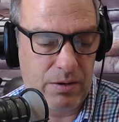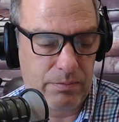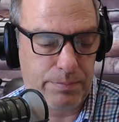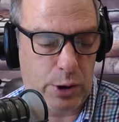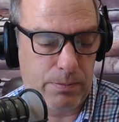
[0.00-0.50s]

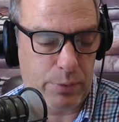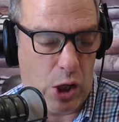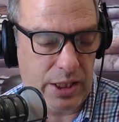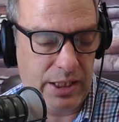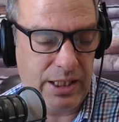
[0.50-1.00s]
but
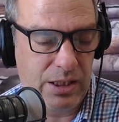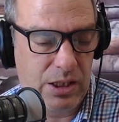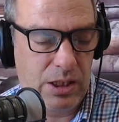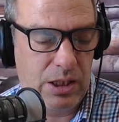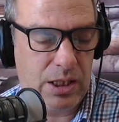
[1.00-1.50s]
broadly.
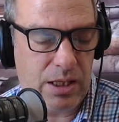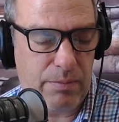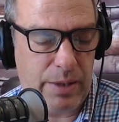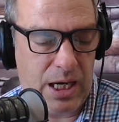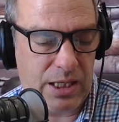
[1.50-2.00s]

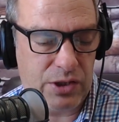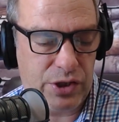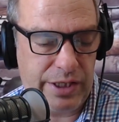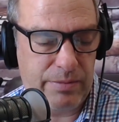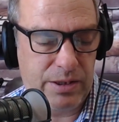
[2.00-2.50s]

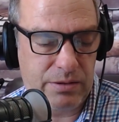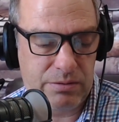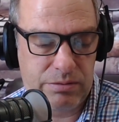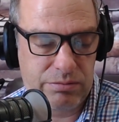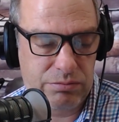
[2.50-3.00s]
Miyagishima,
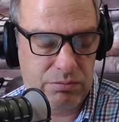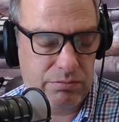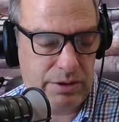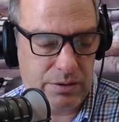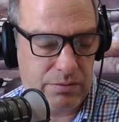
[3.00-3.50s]

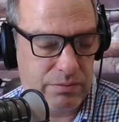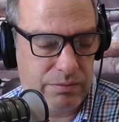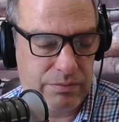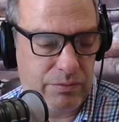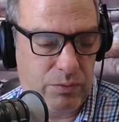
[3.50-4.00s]

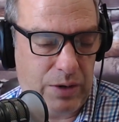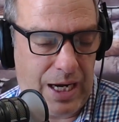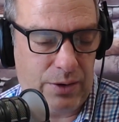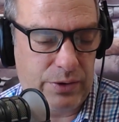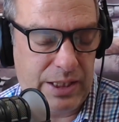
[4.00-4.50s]
I
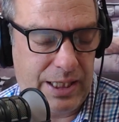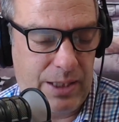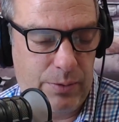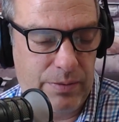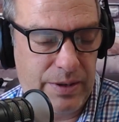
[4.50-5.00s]
don't think he
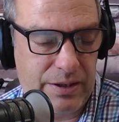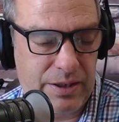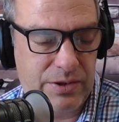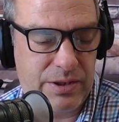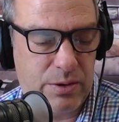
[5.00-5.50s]
would have been
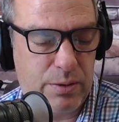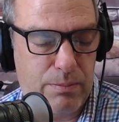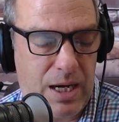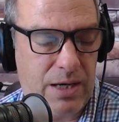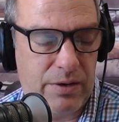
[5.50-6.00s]
considered a
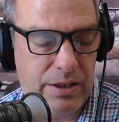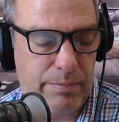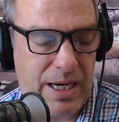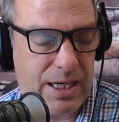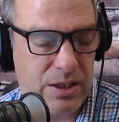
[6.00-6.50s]
moderate
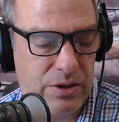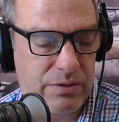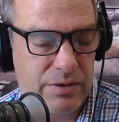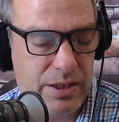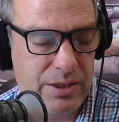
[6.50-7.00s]
back in
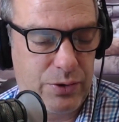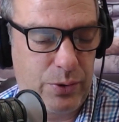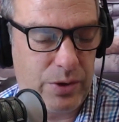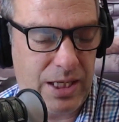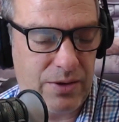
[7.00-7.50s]

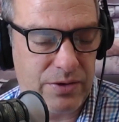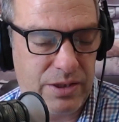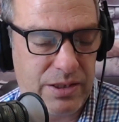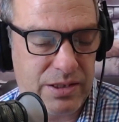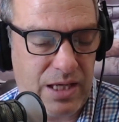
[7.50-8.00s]

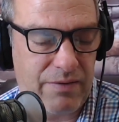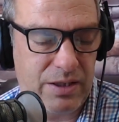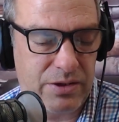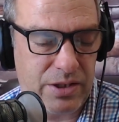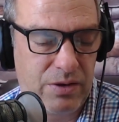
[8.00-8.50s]

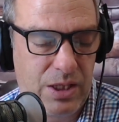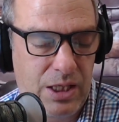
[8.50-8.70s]
2007. So